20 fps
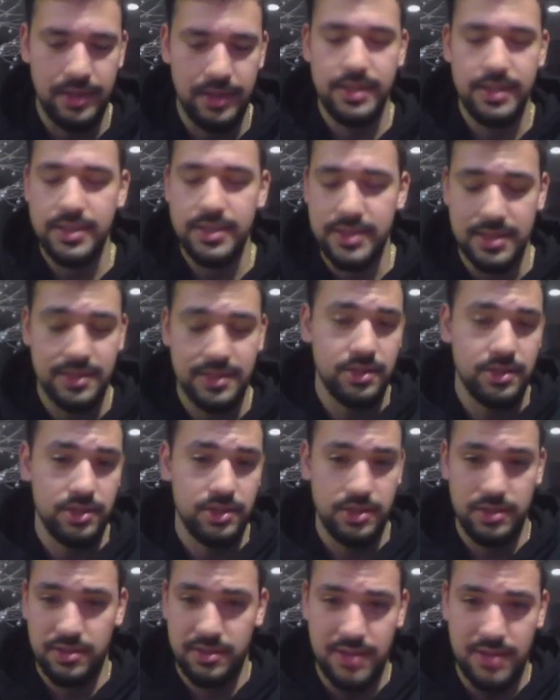he needs to
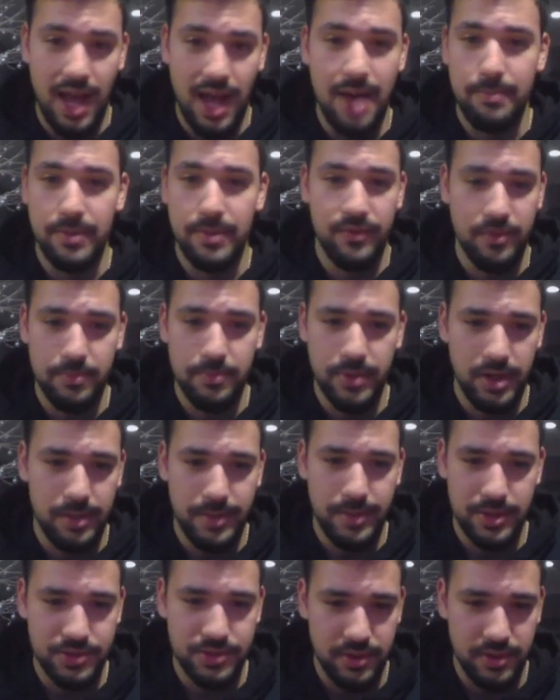just stop me from putting a
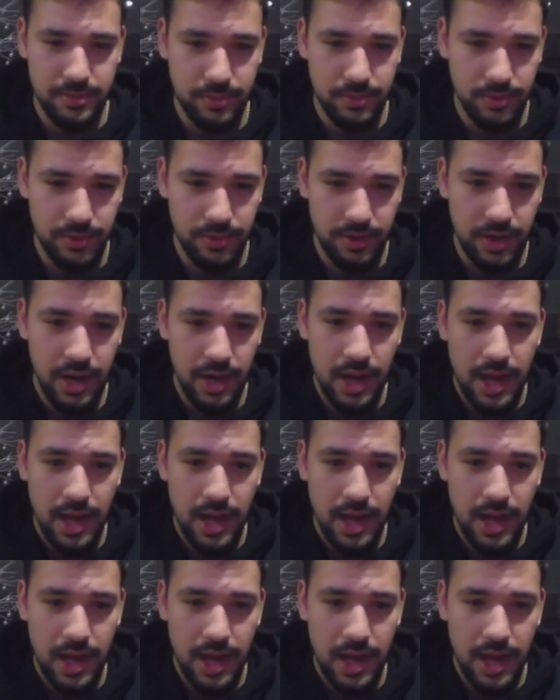monster on the board.